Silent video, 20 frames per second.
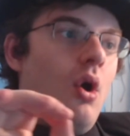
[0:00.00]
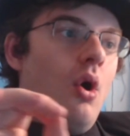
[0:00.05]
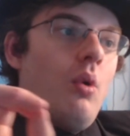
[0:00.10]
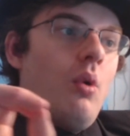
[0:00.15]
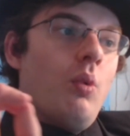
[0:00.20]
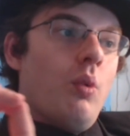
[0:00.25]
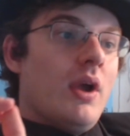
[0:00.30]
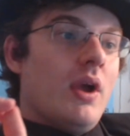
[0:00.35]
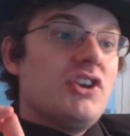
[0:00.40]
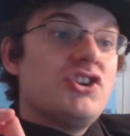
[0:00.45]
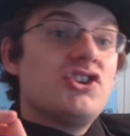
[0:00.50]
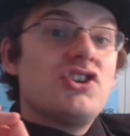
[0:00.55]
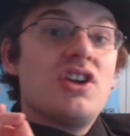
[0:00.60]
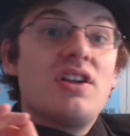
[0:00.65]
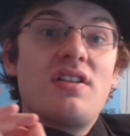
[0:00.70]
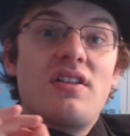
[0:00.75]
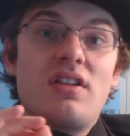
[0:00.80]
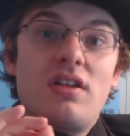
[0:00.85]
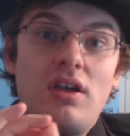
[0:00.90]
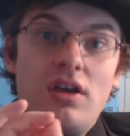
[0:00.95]
which
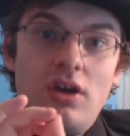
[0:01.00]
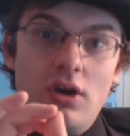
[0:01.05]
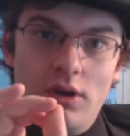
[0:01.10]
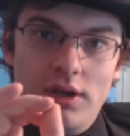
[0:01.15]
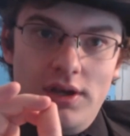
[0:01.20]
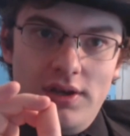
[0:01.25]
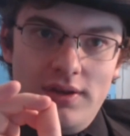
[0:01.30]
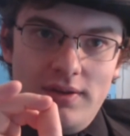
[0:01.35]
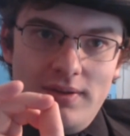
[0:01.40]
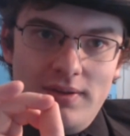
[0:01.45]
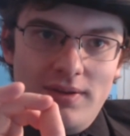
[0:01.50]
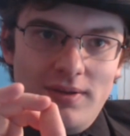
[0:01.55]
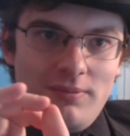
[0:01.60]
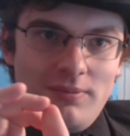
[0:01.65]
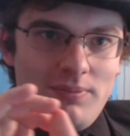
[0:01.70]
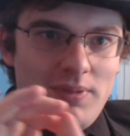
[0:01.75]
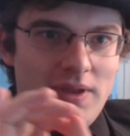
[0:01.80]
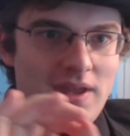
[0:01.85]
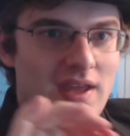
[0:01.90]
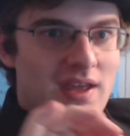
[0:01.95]
is good,
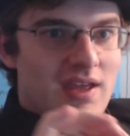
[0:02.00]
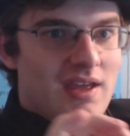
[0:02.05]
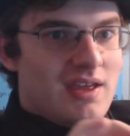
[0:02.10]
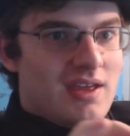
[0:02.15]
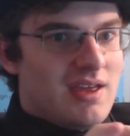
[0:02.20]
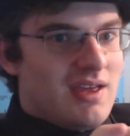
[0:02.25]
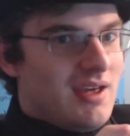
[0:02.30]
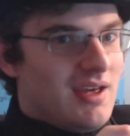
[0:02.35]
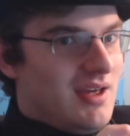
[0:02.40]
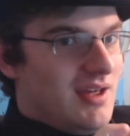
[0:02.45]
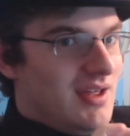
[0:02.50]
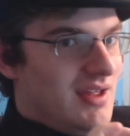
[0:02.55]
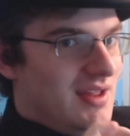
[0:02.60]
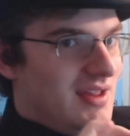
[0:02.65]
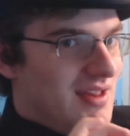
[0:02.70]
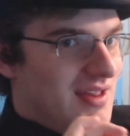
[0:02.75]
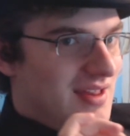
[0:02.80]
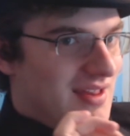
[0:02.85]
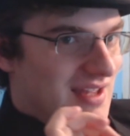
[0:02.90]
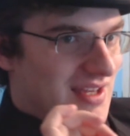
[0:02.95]

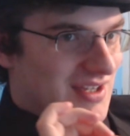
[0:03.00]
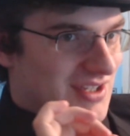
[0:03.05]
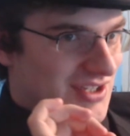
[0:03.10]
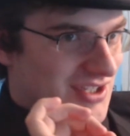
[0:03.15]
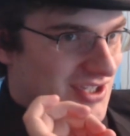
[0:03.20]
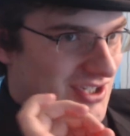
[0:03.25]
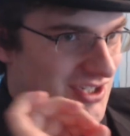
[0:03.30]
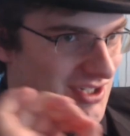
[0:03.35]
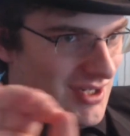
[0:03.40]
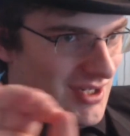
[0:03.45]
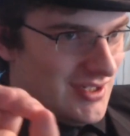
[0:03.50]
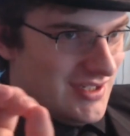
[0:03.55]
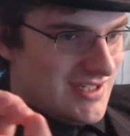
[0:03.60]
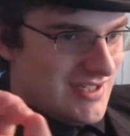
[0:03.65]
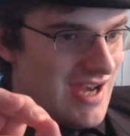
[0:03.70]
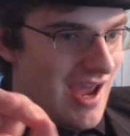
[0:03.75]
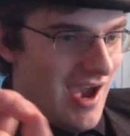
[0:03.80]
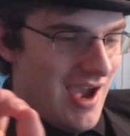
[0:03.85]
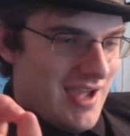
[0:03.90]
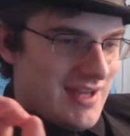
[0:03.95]
because it should
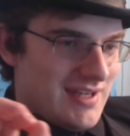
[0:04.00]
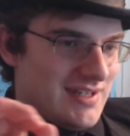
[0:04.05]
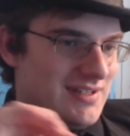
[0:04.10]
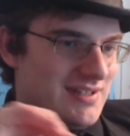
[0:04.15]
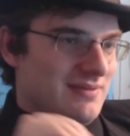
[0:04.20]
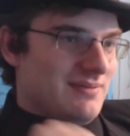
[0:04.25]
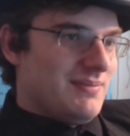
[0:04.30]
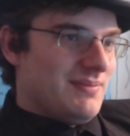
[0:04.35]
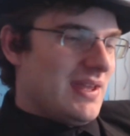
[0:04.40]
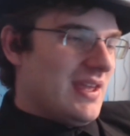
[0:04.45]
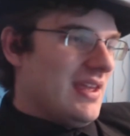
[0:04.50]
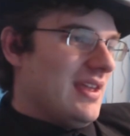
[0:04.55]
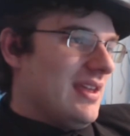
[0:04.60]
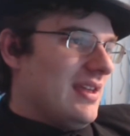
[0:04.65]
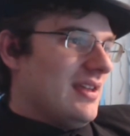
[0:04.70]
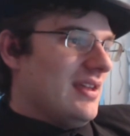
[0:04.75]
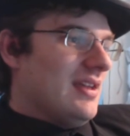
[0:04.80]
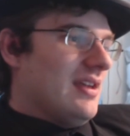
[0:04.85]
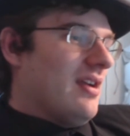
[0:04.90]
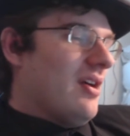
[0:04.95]
not be